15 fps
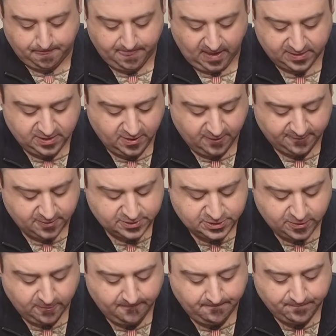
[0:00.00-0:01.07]
like the other
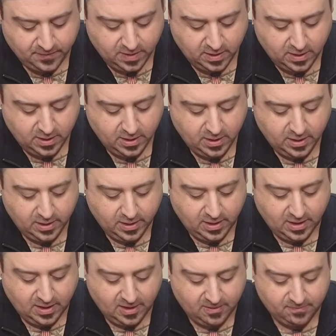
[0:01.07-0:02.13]
two.
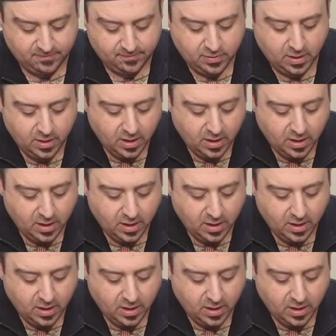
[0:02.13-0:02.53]
I'm